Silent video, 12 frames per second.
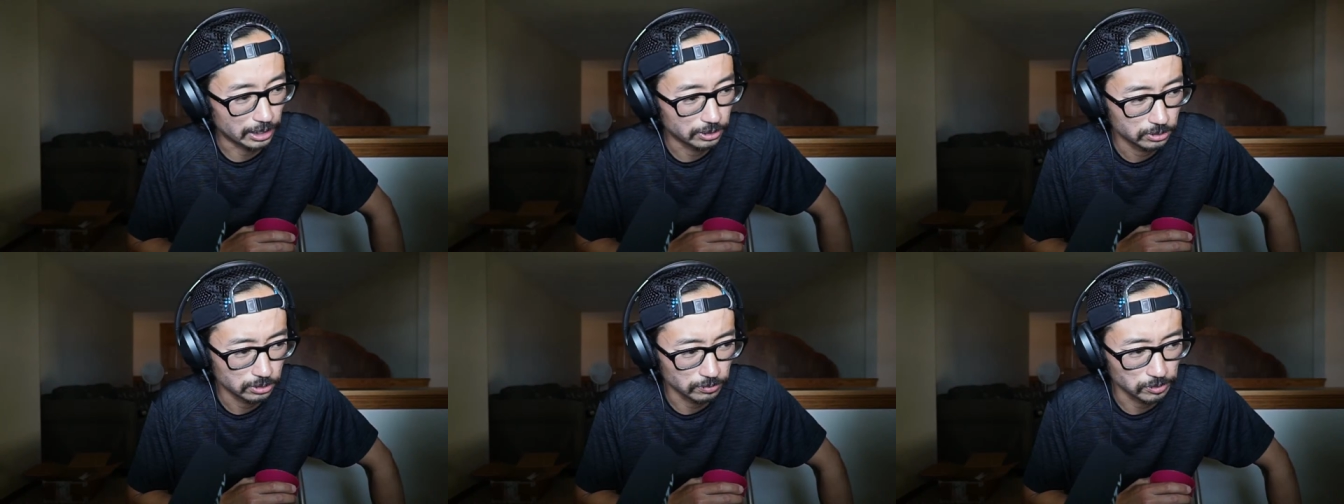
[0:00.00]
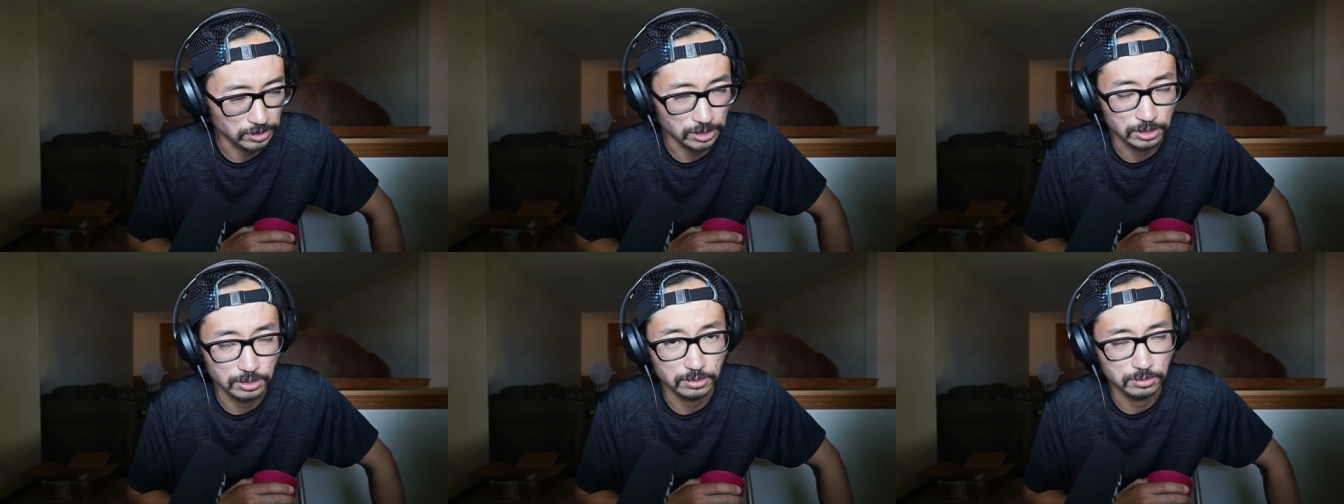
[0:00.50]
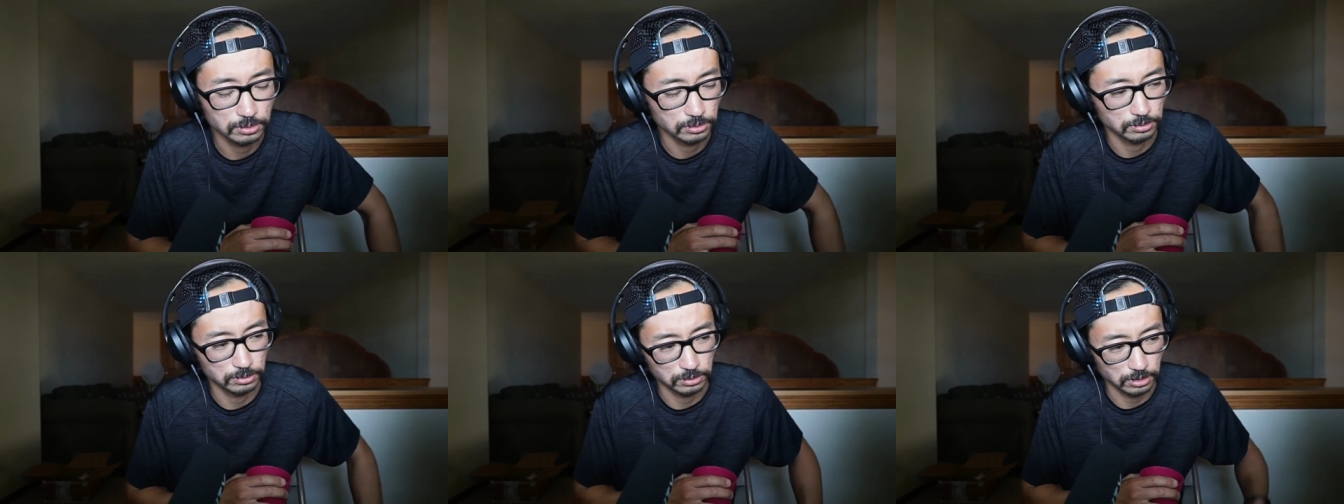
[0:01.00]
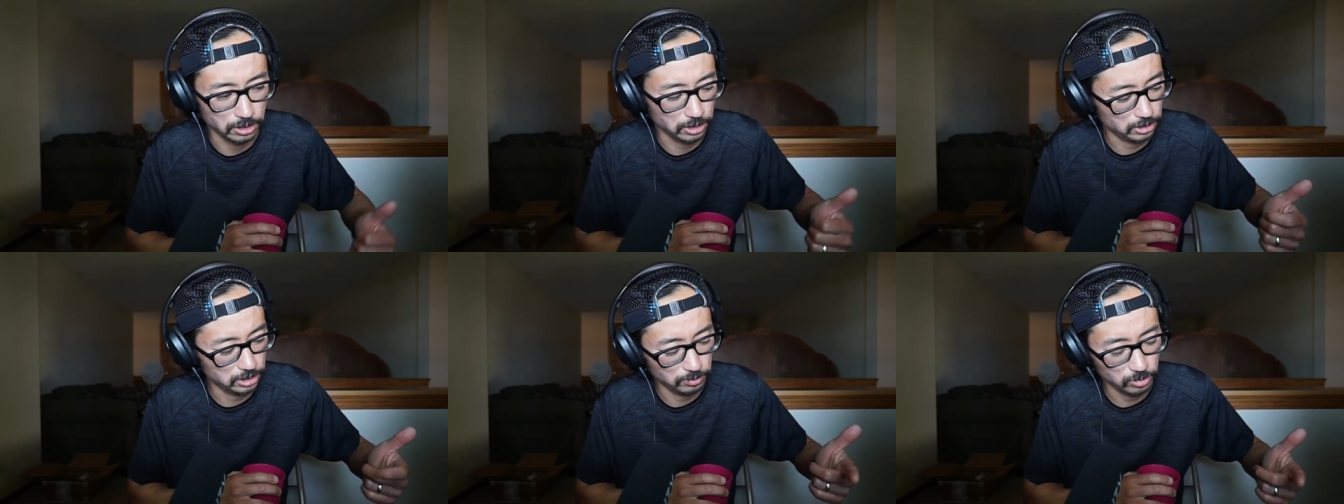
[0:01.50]
So for, like,
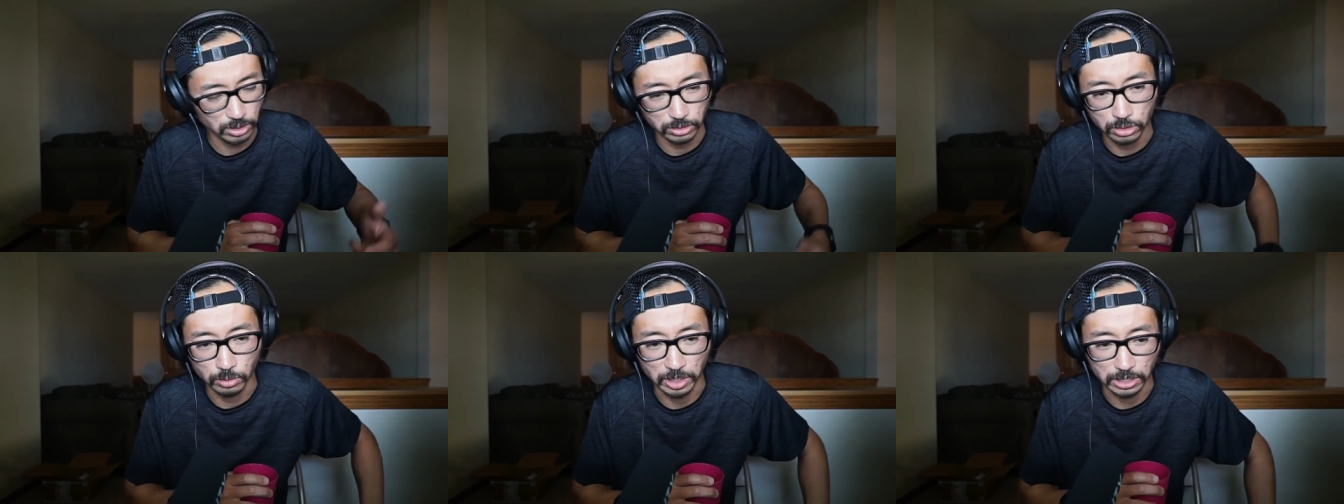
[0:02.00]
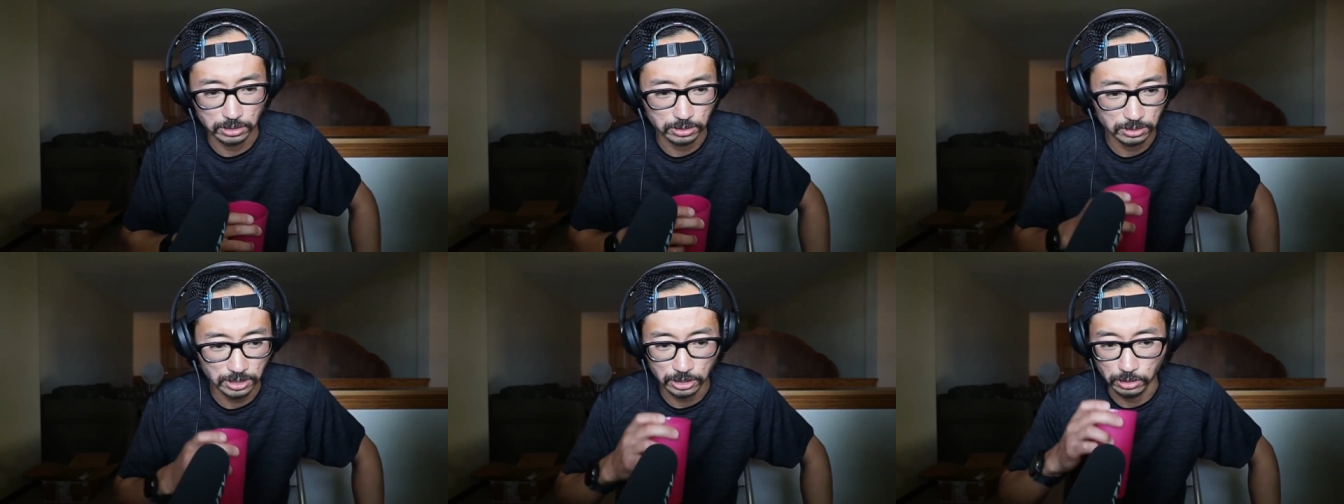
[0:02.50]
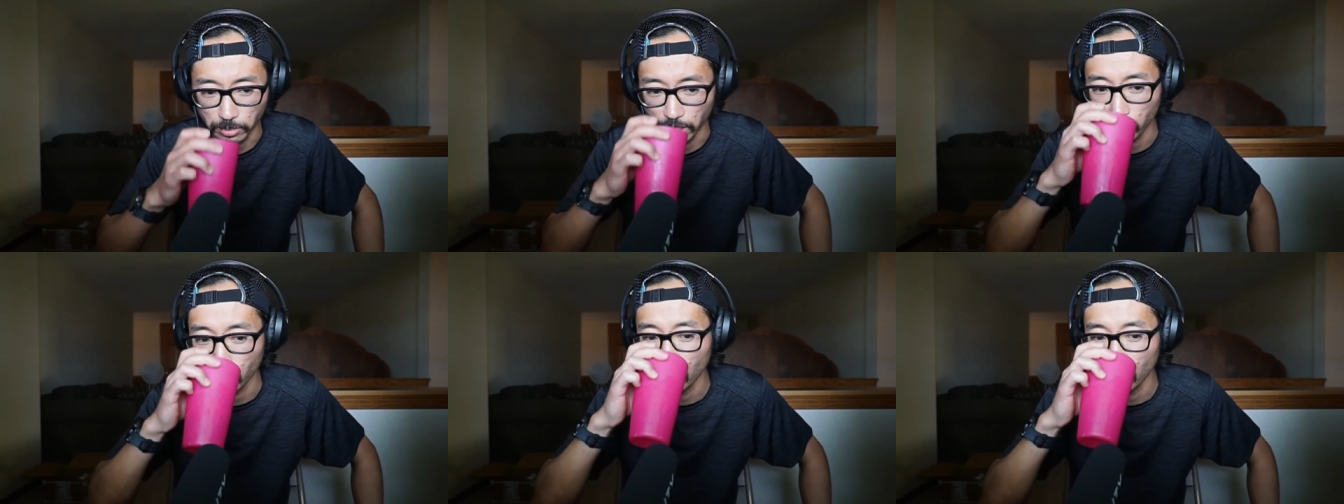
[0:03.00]
August. No, 2 months. Not too bad.